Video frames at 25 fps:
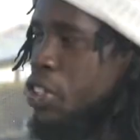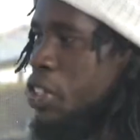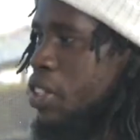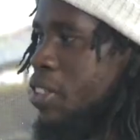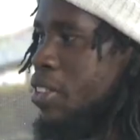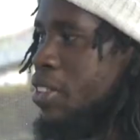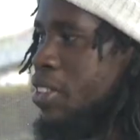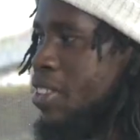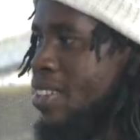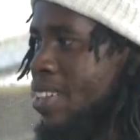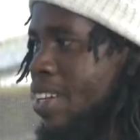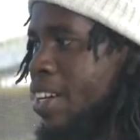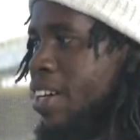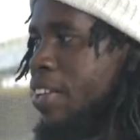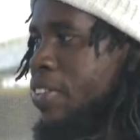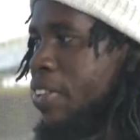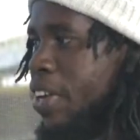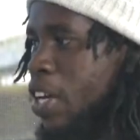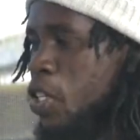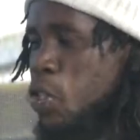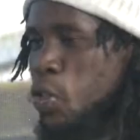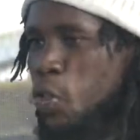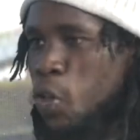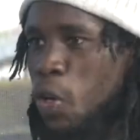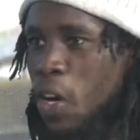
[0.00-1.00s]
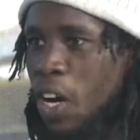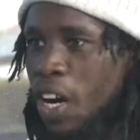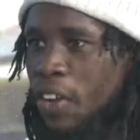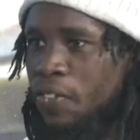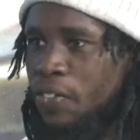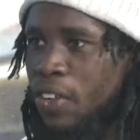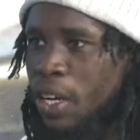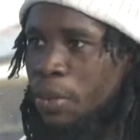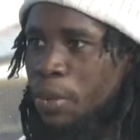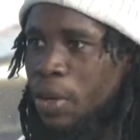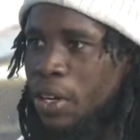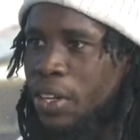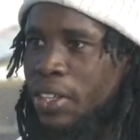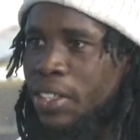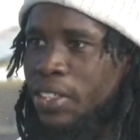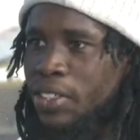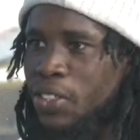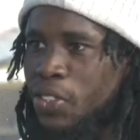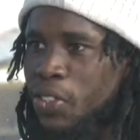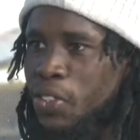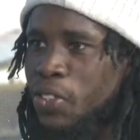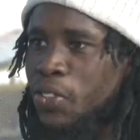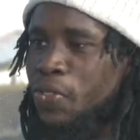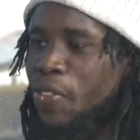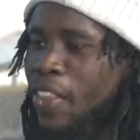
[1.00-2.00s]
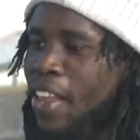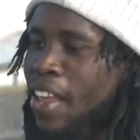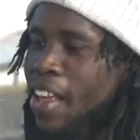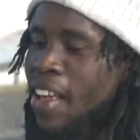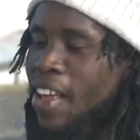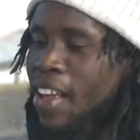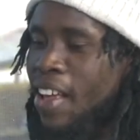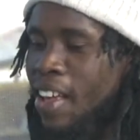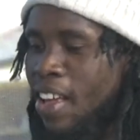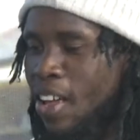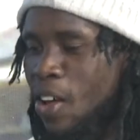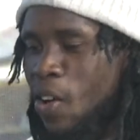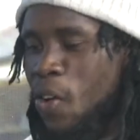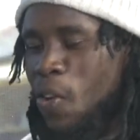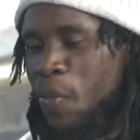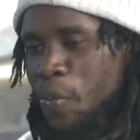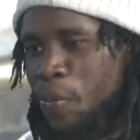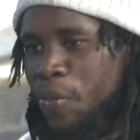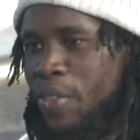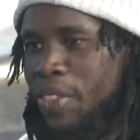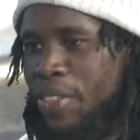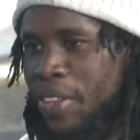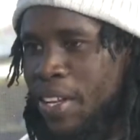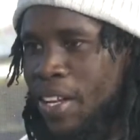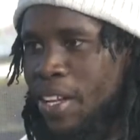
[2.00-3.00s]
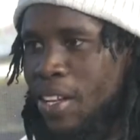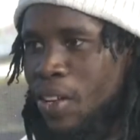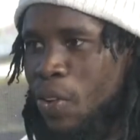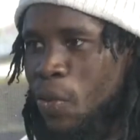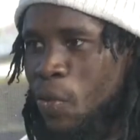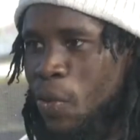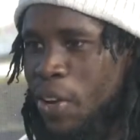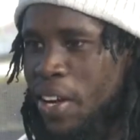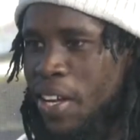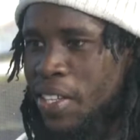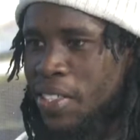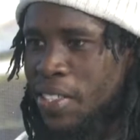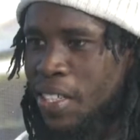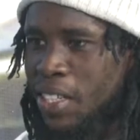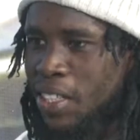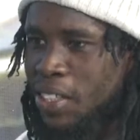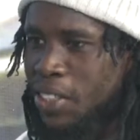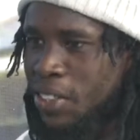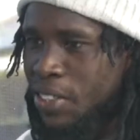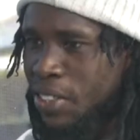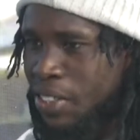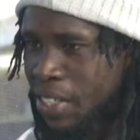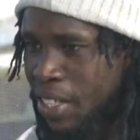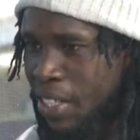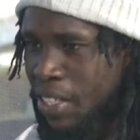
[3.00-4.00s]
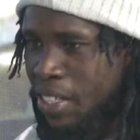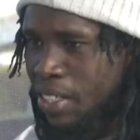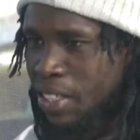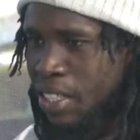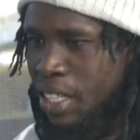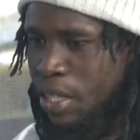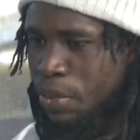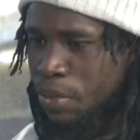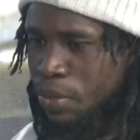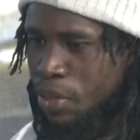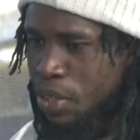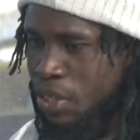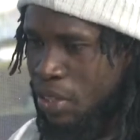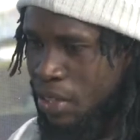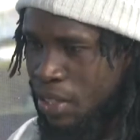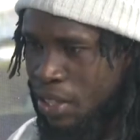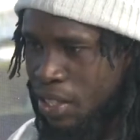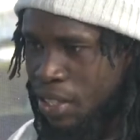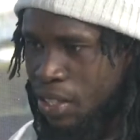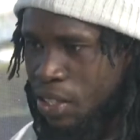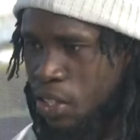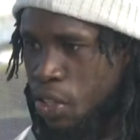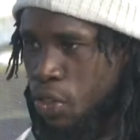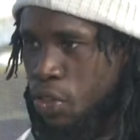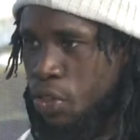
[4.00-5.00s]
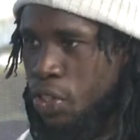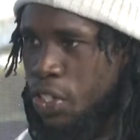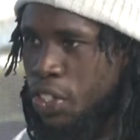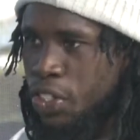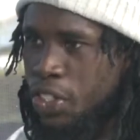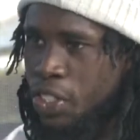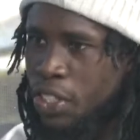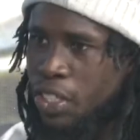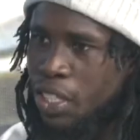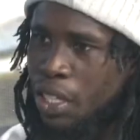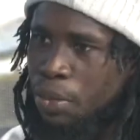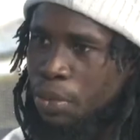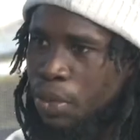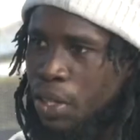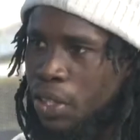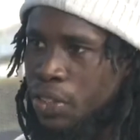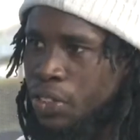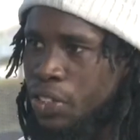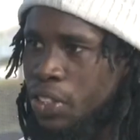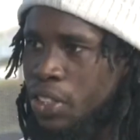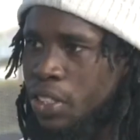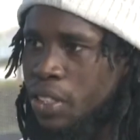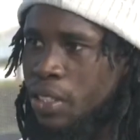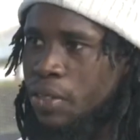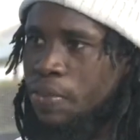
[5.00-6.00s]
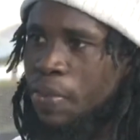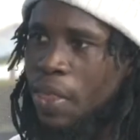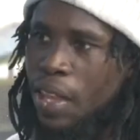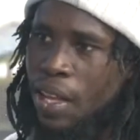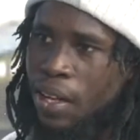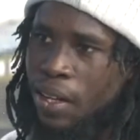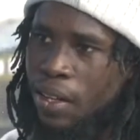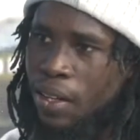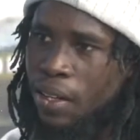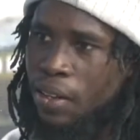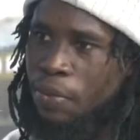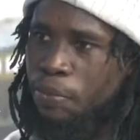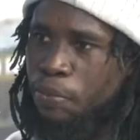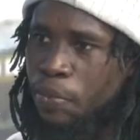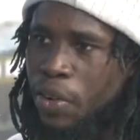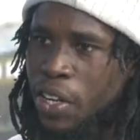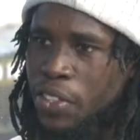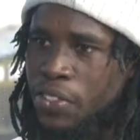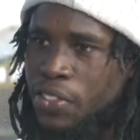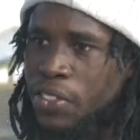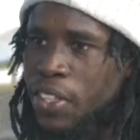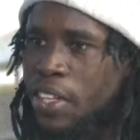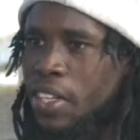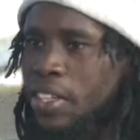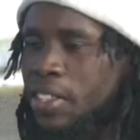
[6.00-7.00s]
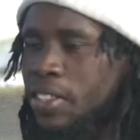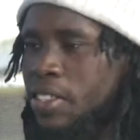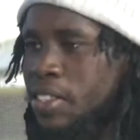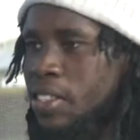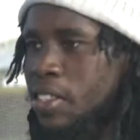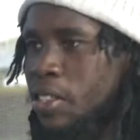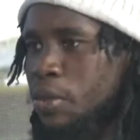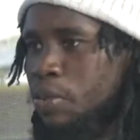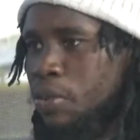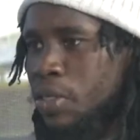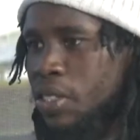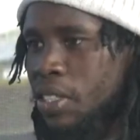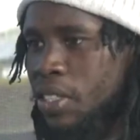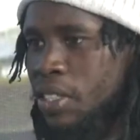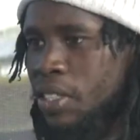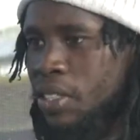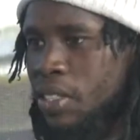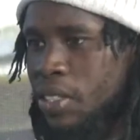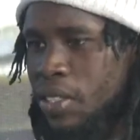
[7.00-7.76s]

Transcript: they are so happy about it. So then when I start telling them the situation about the personality of the